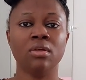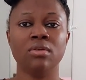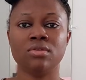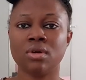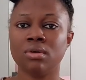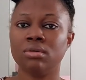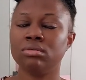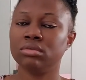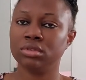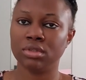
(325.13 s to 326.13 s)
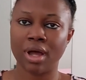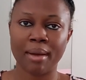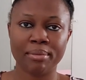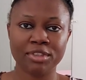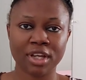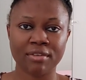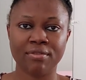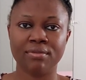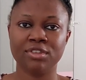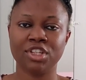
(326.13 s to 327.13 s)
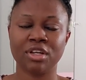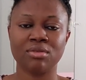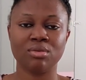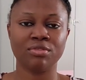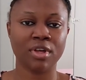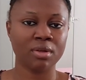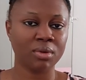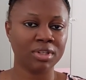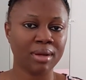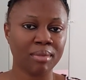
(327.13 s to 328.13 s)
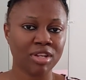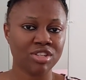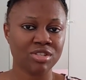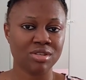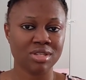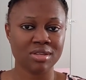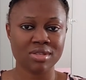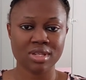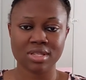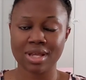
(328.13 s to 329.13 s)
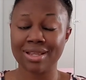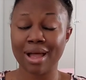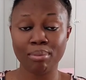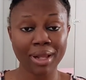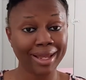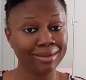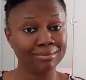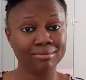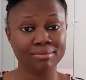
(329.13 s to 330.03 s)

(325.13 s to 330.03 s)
So check for anyone that matches your skill set and apply.